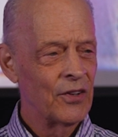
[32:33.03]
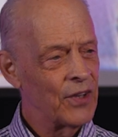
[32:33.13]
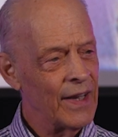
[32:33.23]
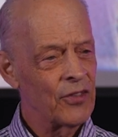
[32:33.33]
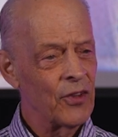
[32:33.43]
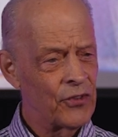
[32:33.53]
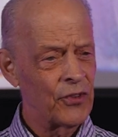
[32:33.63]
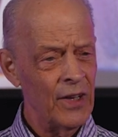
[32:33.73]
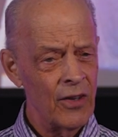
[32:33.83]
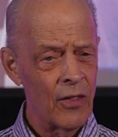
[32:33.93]
to take the
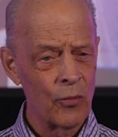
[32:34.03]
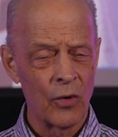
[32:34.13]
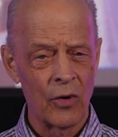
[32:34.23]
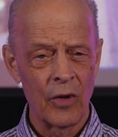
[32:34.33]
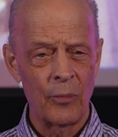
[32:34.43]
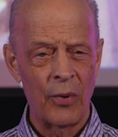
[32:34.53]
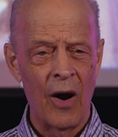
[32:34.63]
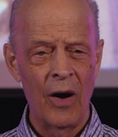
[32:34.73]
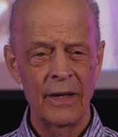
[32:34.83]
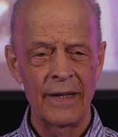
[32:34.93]
sin of the world
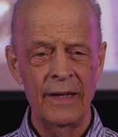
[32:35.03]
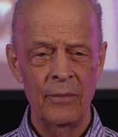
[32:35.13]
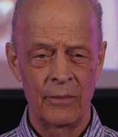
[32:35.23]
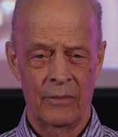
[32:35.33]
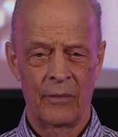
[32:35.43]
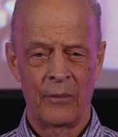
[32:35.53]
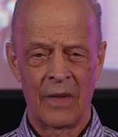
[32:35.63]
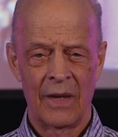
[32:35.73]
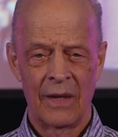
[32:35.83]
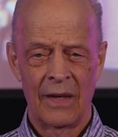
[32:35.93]
upon him
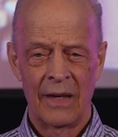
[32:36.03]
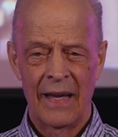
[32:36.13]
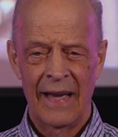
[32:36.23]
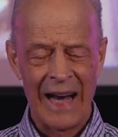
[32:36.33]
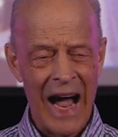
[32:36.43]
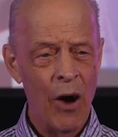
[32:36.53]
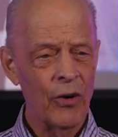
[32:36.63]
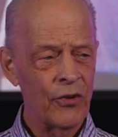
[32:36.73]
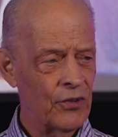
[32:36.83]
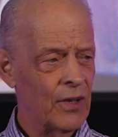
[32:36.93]
and
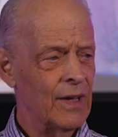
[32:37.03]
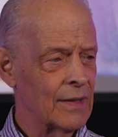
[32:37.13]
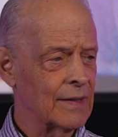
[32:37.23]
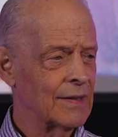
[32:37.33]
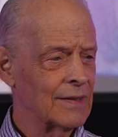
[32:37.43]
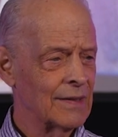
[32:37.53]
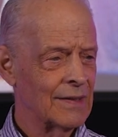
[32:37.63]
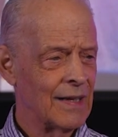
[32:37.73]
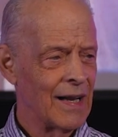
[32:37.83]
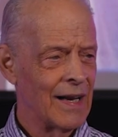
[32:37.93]
our sin.
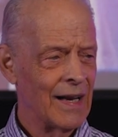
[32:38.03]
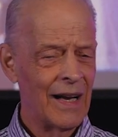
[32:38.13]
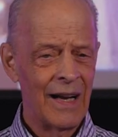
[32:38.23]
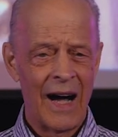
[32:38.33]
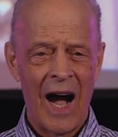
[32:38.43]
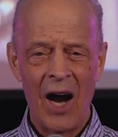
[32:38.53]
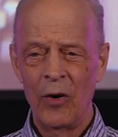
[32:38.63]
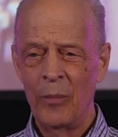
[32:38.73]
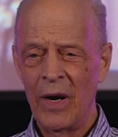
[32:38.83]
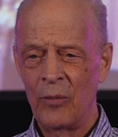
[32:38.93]
I
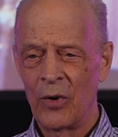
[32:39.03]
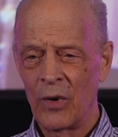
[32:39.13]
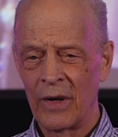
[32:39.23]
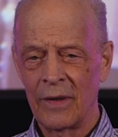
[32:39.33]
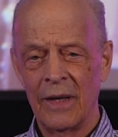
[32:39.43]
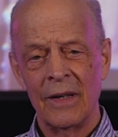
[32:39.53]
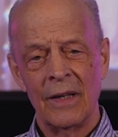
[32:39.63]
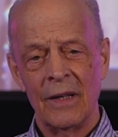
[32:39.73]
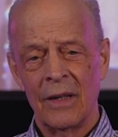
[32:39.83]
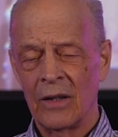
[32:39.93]
remember when
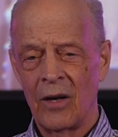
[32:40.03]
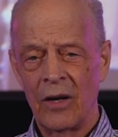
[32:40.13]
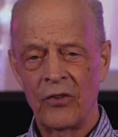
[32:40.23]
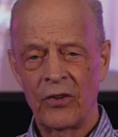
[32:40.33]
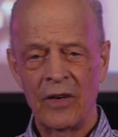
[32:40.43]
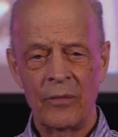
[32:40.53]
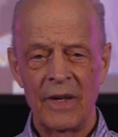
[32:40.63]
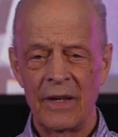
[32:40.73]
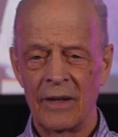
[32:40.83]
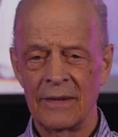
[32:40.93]
God saved
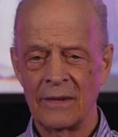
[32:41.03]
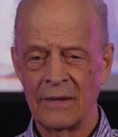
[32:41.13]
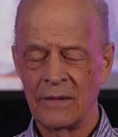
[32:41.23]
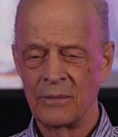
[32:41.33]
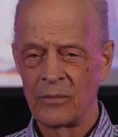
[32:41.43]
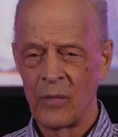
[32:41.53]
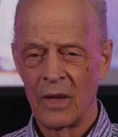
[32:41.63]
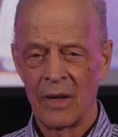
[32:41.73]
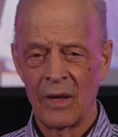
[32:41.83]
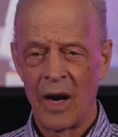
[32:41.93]
me,
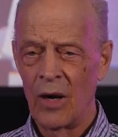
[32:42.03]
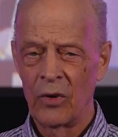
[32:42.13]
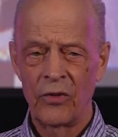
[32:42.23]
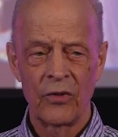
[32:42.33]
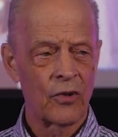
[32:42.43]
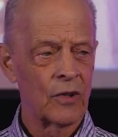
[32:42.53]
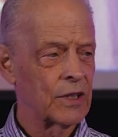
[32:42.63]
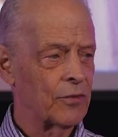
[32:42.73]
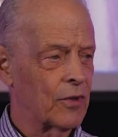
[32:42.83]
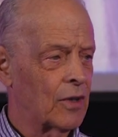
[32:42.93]
I wasn't
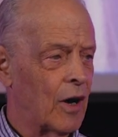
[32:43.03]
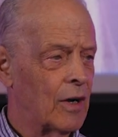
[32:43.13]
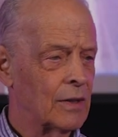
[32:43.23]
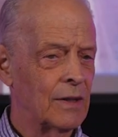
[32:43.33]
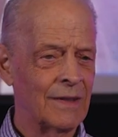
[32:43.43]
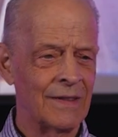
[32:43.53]
searching for God.